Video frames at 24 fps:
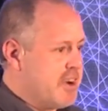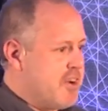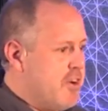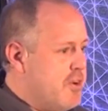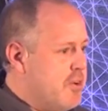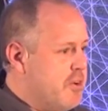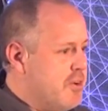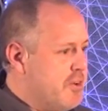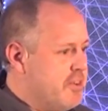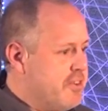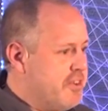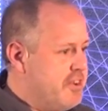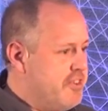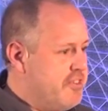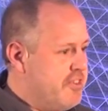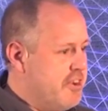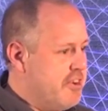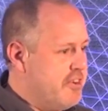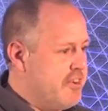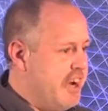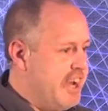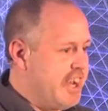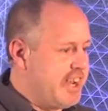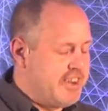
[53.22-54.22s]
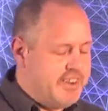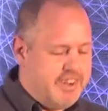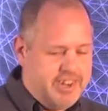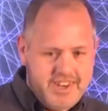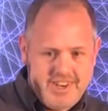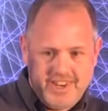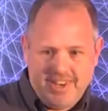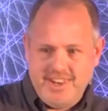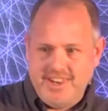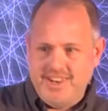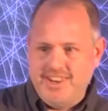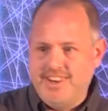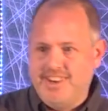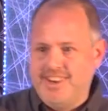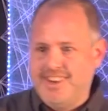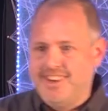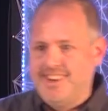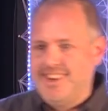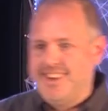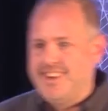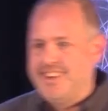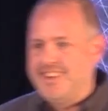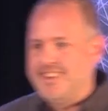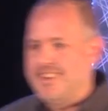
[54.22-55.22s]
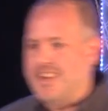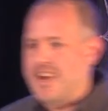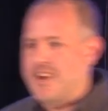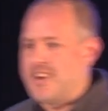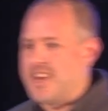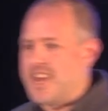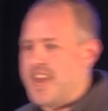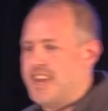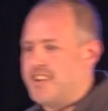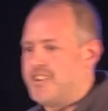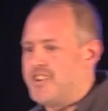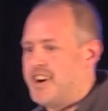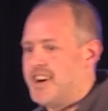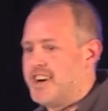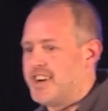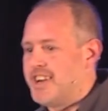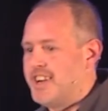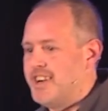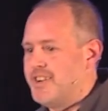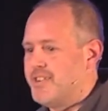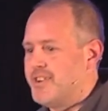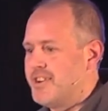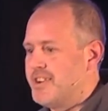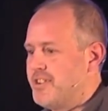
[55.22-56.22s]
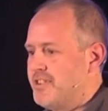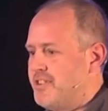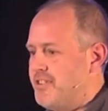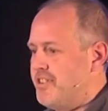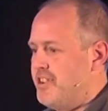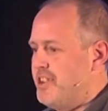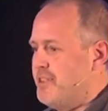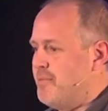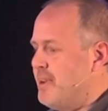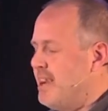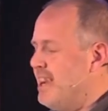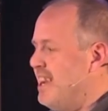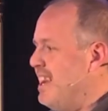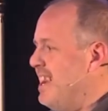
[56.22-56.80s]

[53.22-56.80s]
a cold. So now he can't talk or sleep.